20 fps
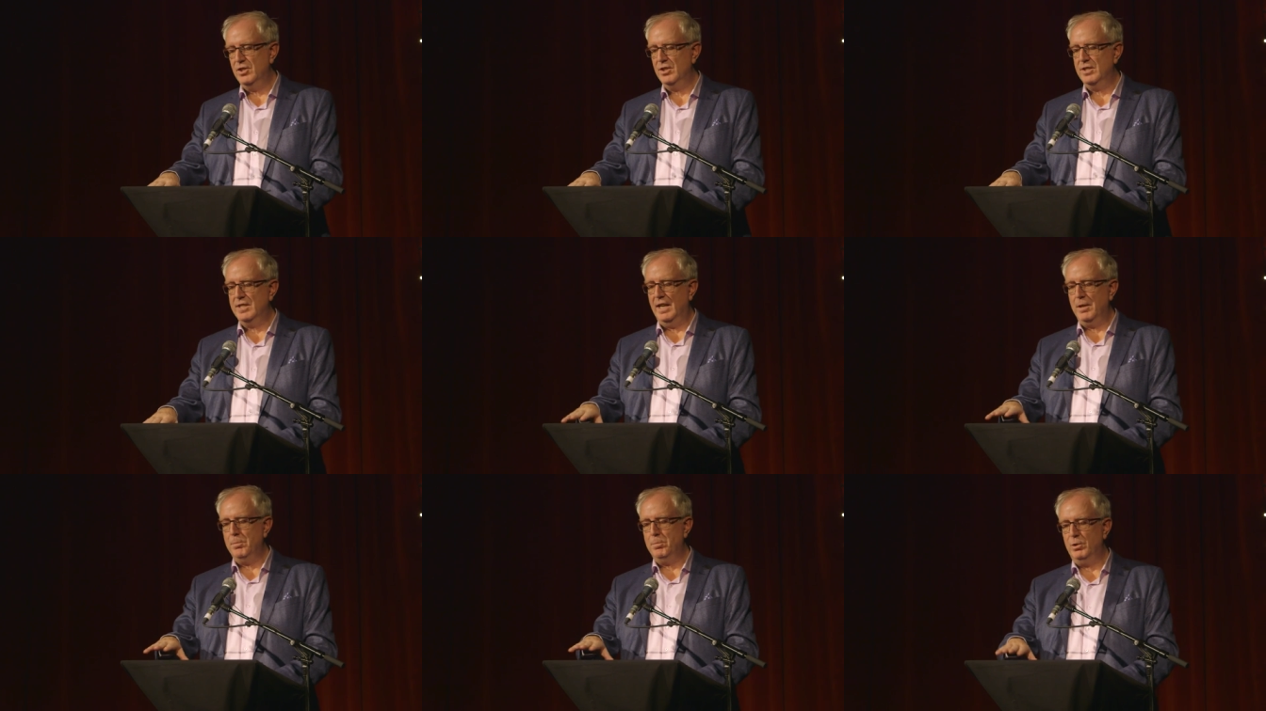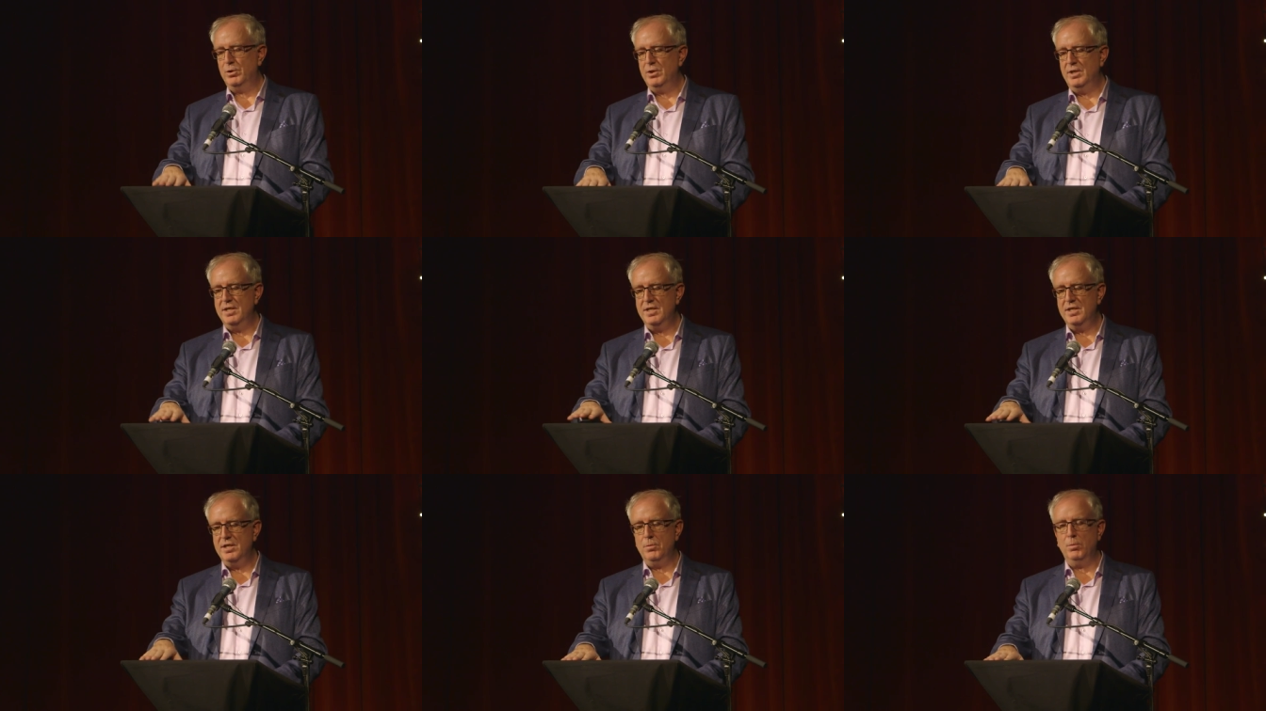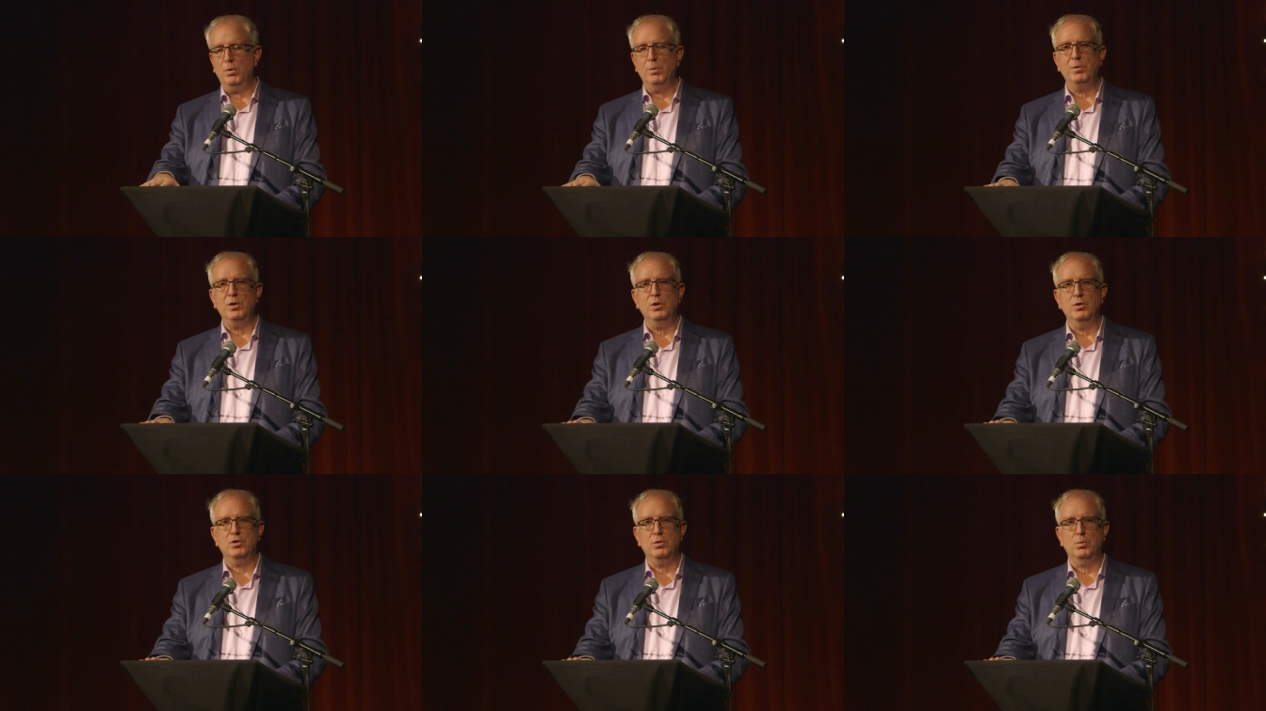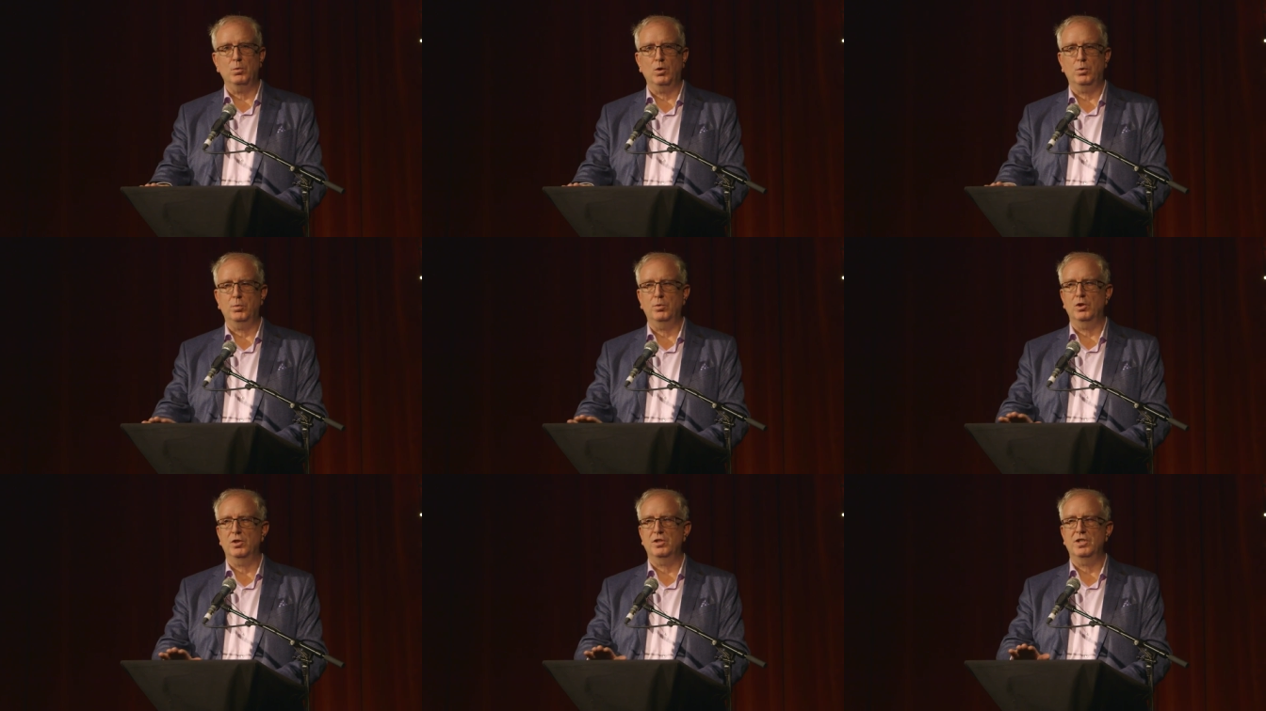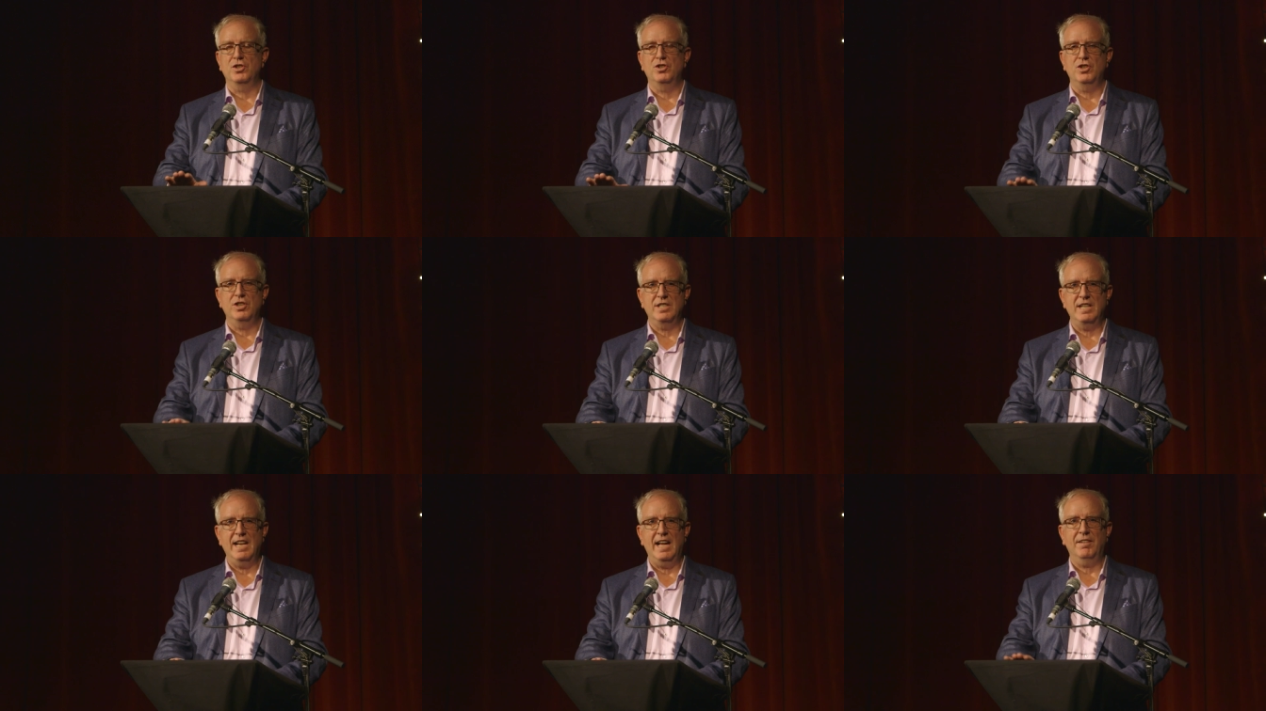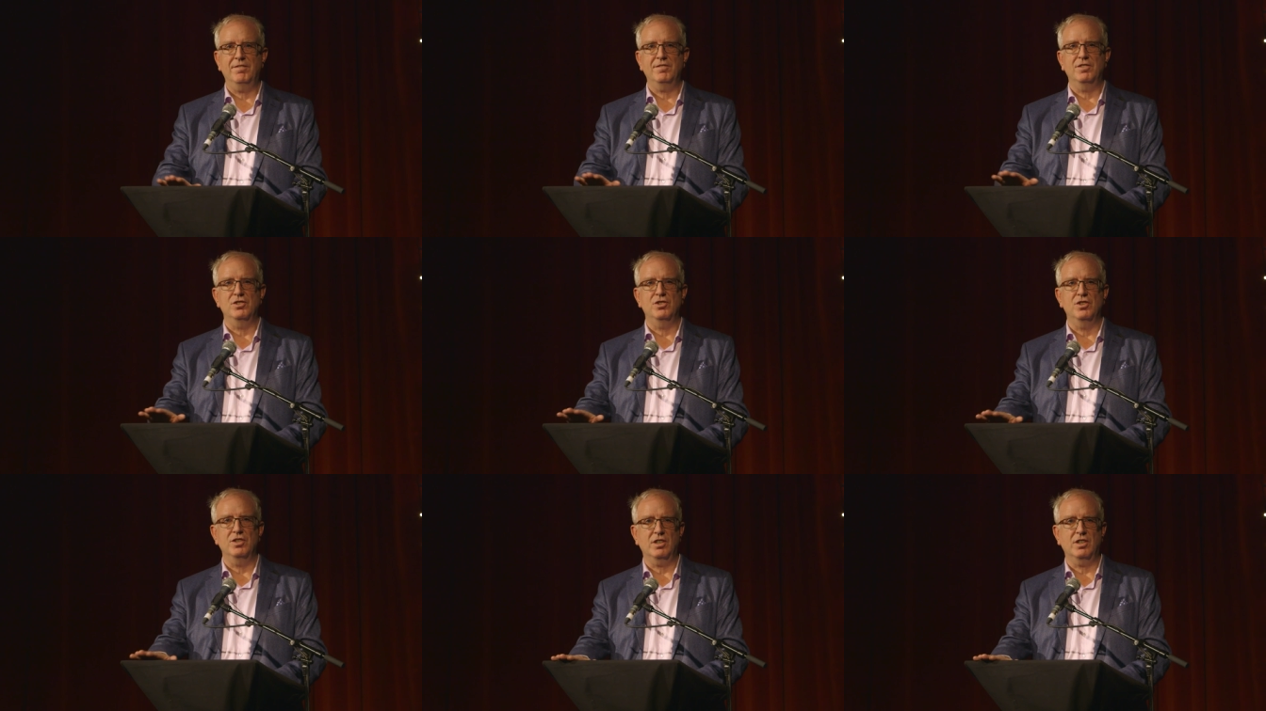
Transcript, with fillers: she said, but this is a woman who used to work with us and she's left and